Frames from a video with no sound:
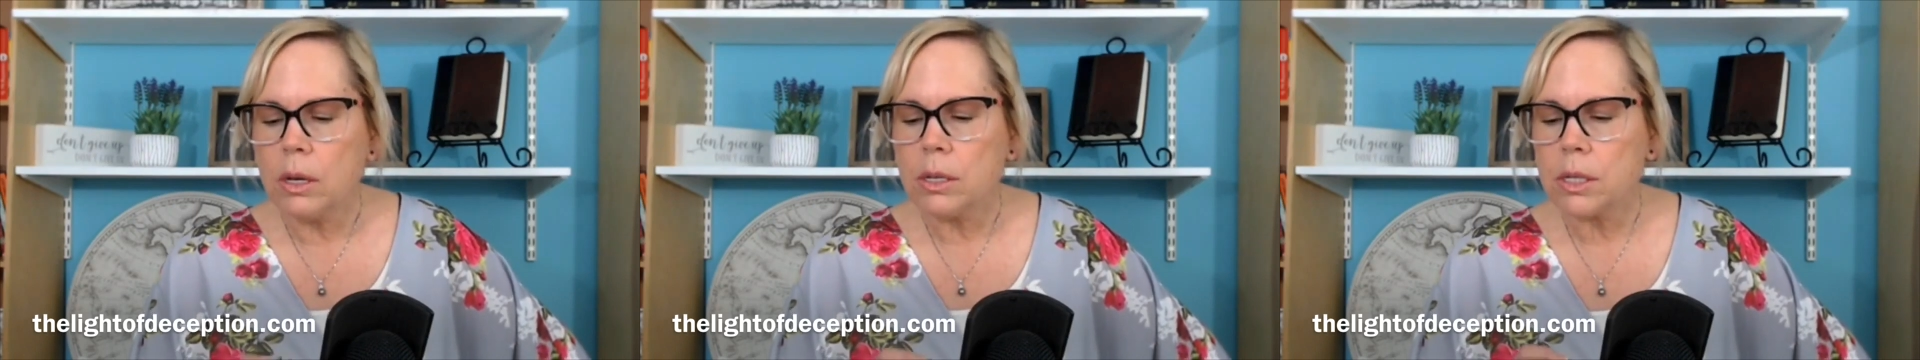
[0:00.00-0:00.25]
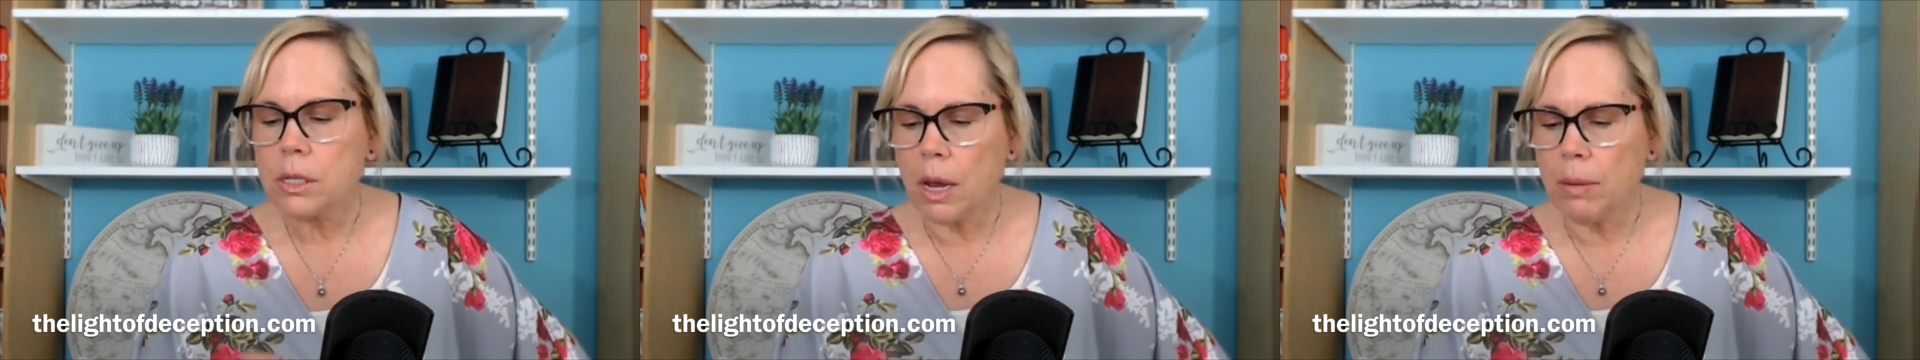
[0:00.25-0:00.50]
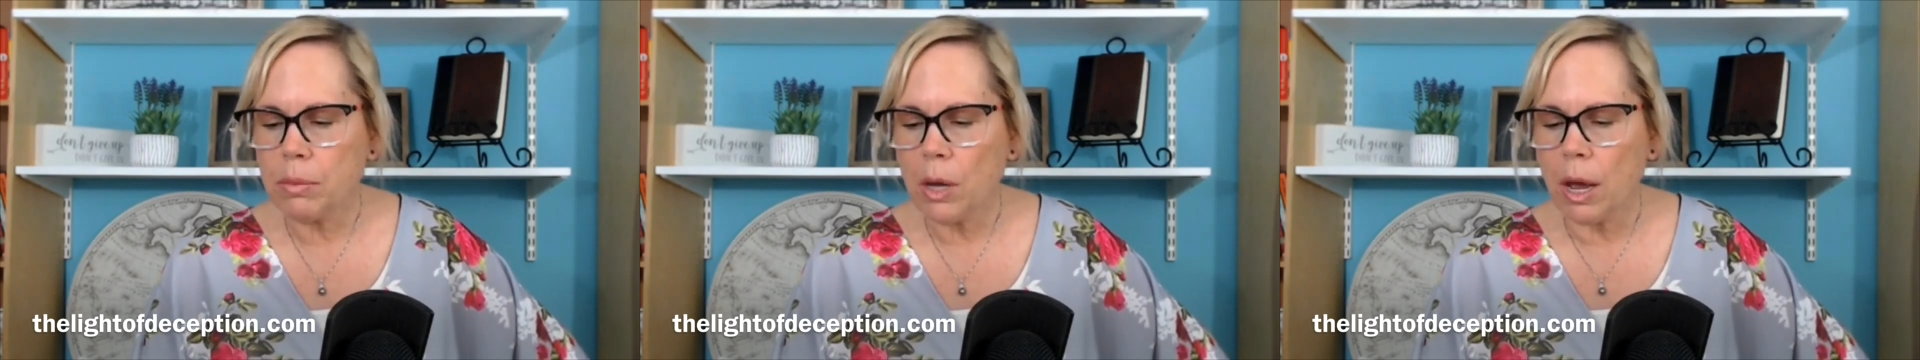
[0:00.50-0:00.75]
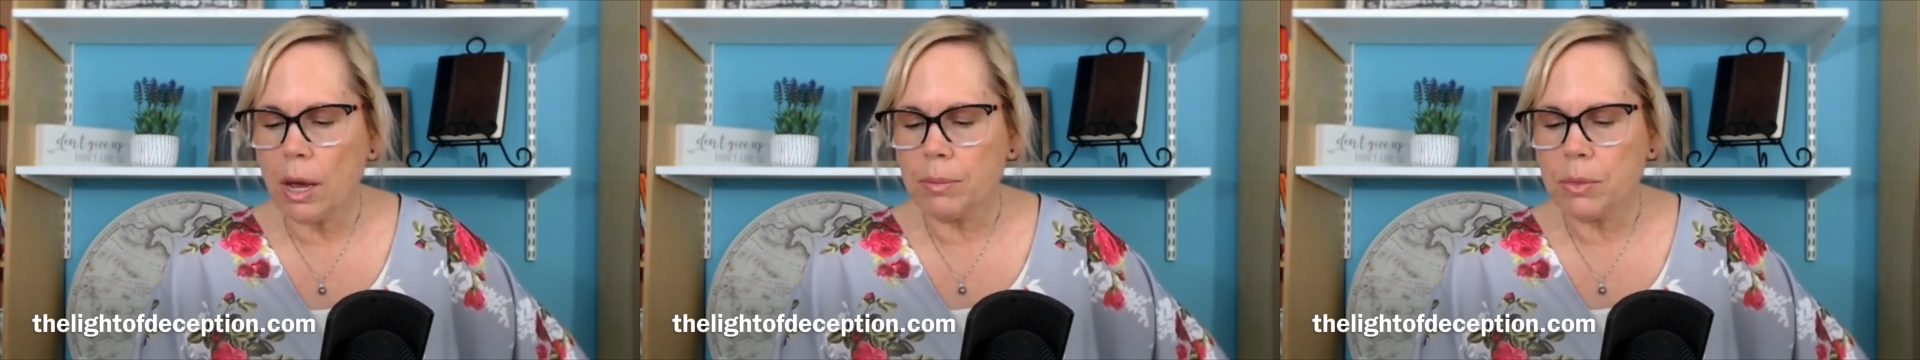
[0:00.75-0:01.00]

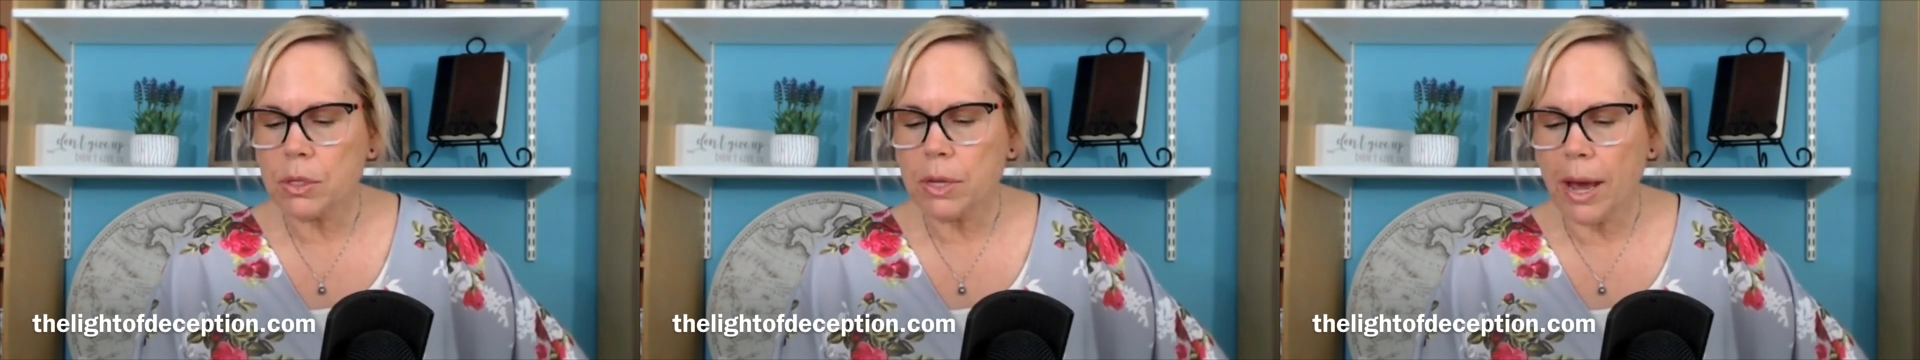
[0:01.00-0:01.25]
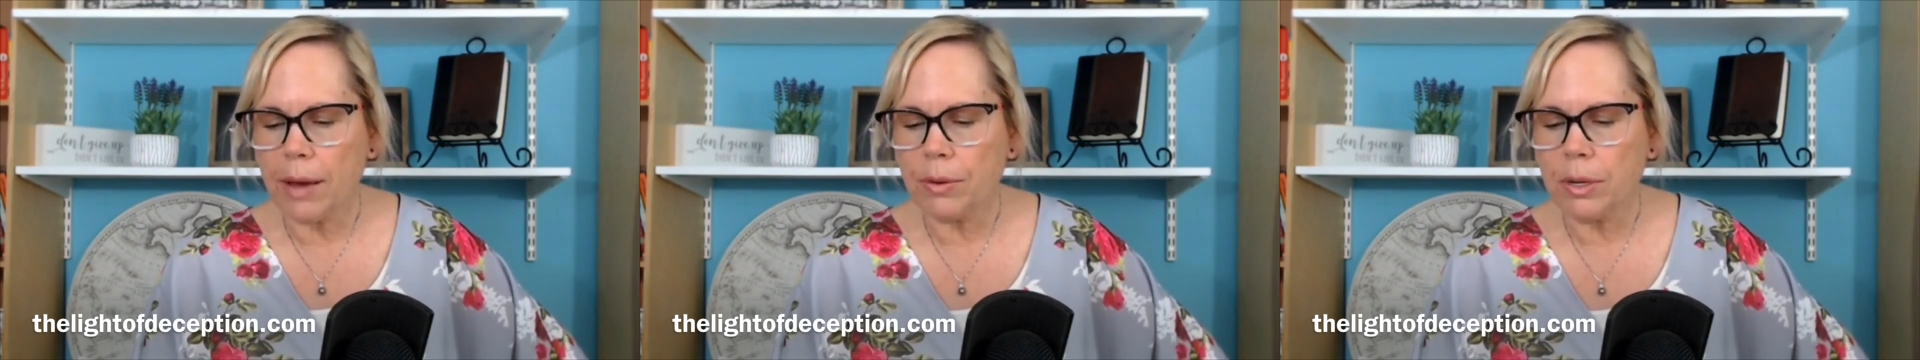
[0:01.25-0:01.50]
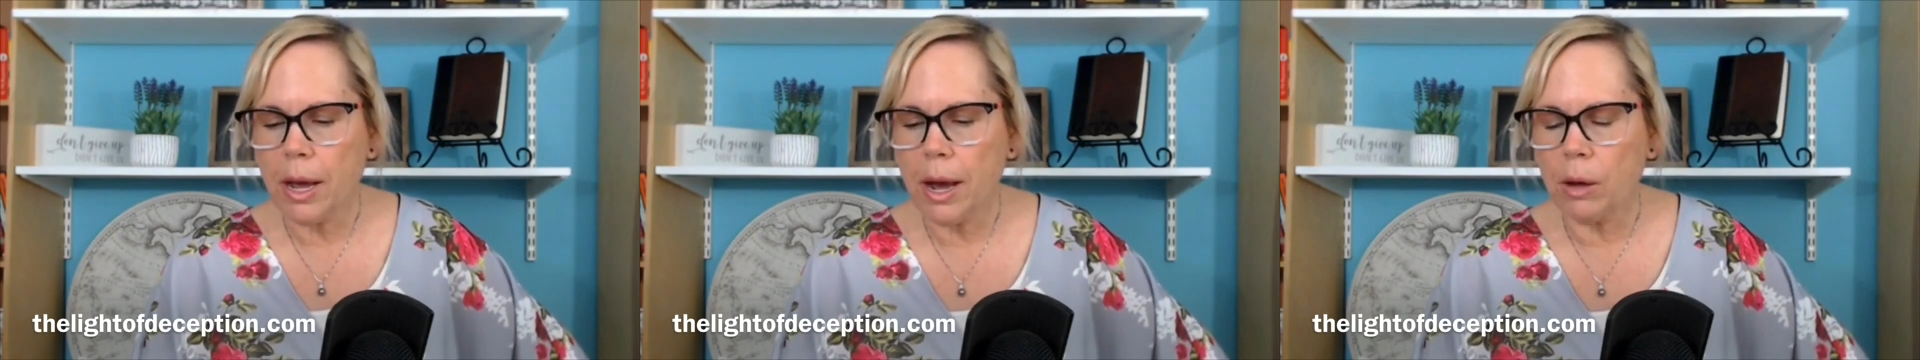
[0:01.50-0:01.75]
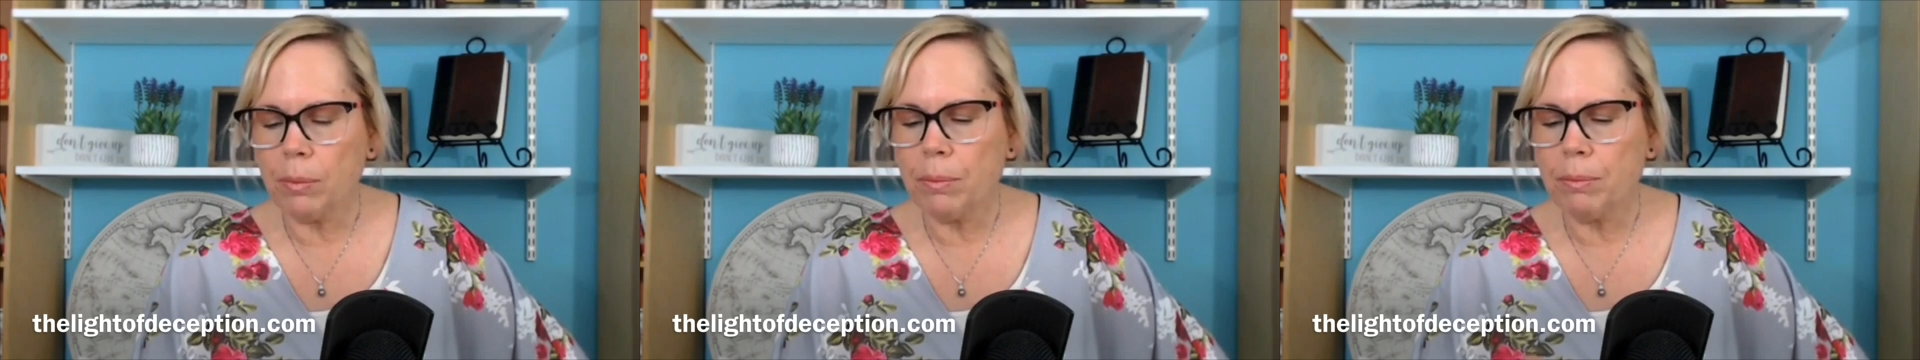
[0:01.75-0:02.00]
Sometimes Gavin
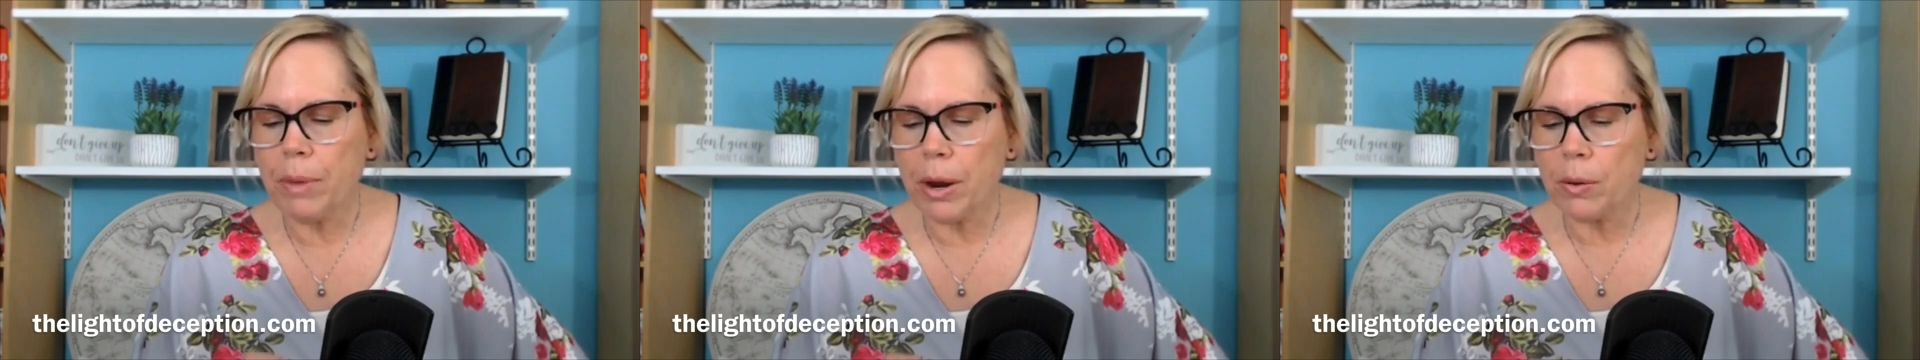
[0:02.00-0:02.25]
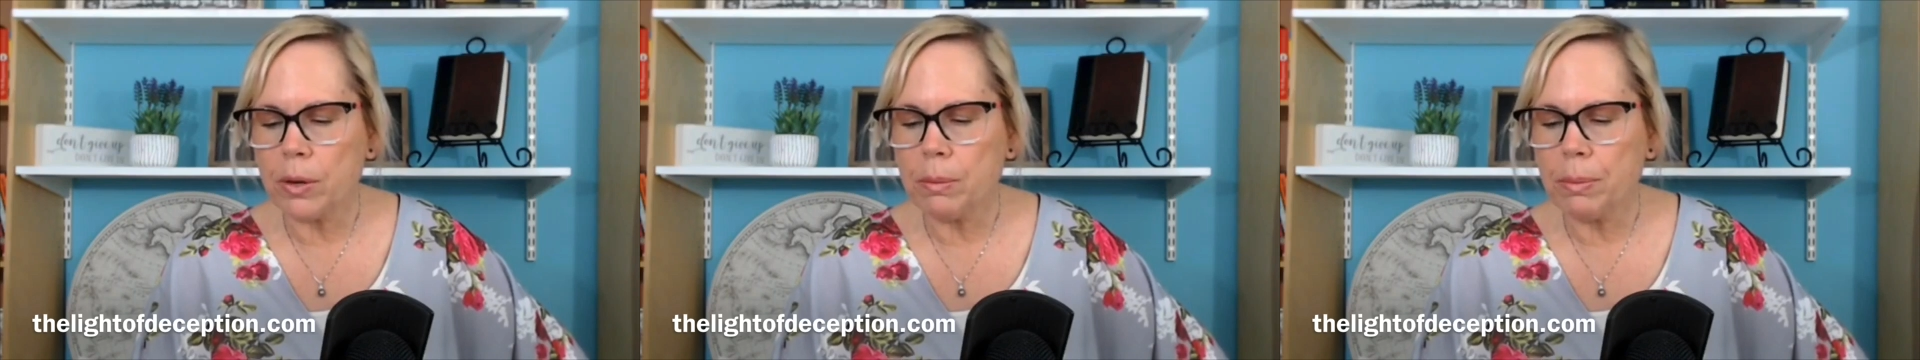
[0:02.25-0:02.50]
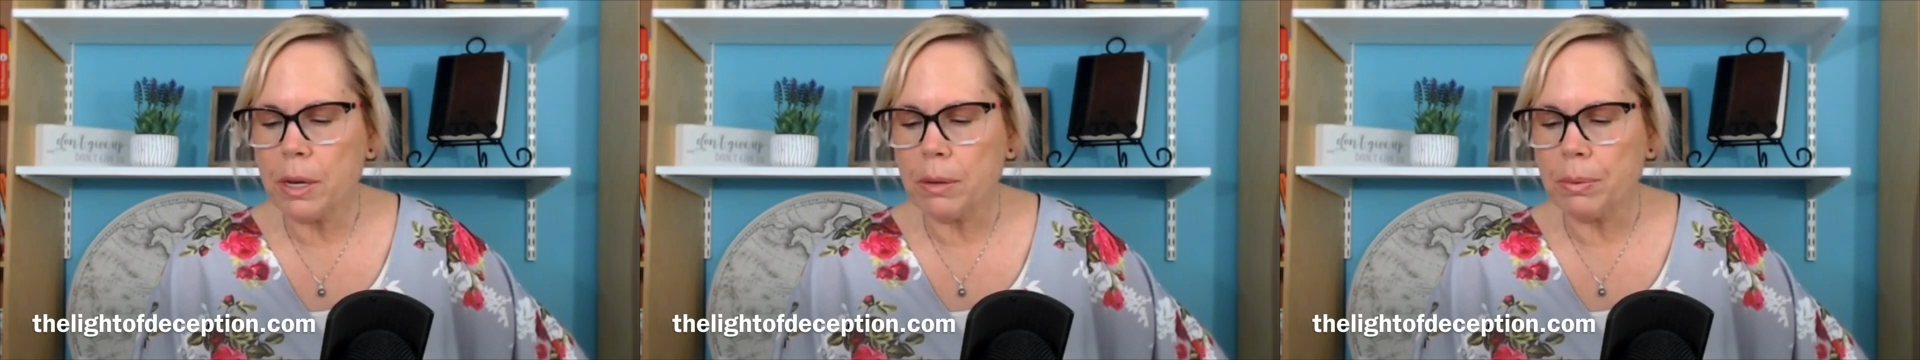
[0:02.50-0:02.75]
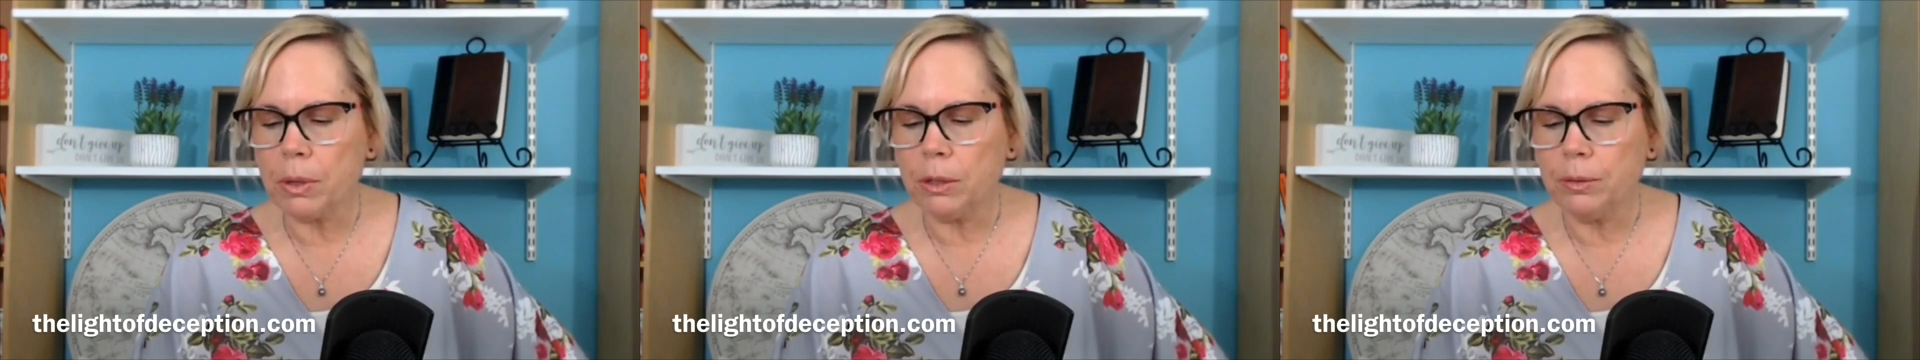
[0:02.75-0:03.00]
helped marry
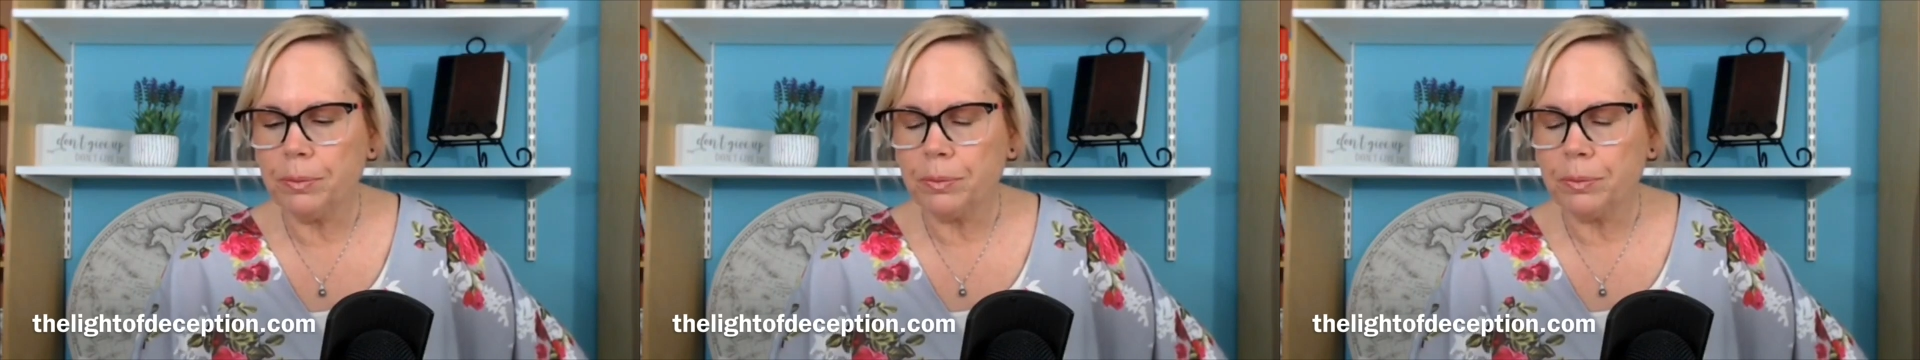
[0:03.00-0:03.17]
people.